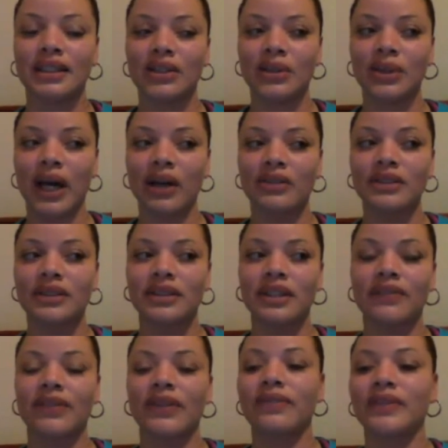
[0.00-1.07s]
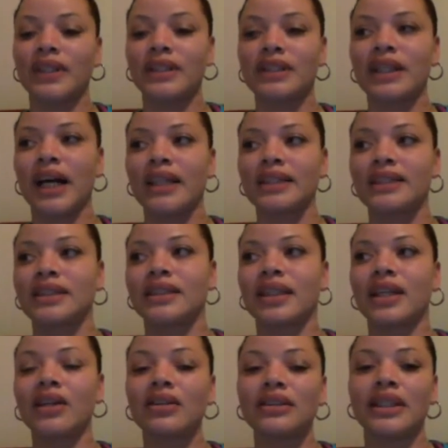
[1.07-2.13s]
how if these guys
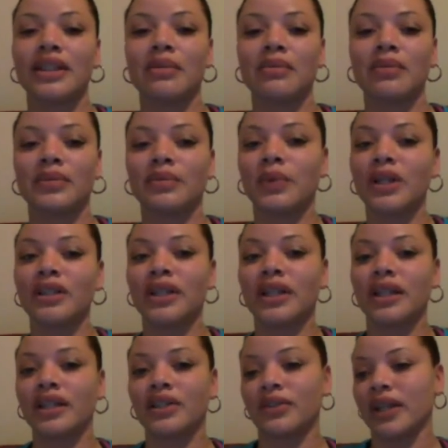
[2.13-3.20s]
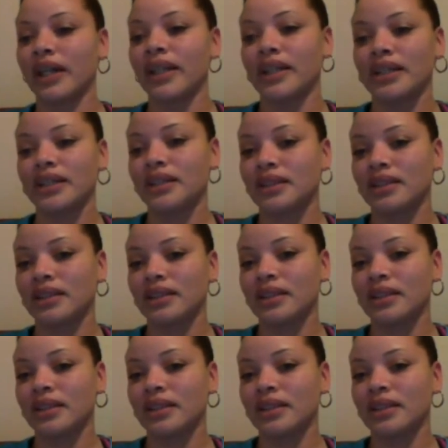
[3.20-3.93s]
killed him, what are they going to do to us?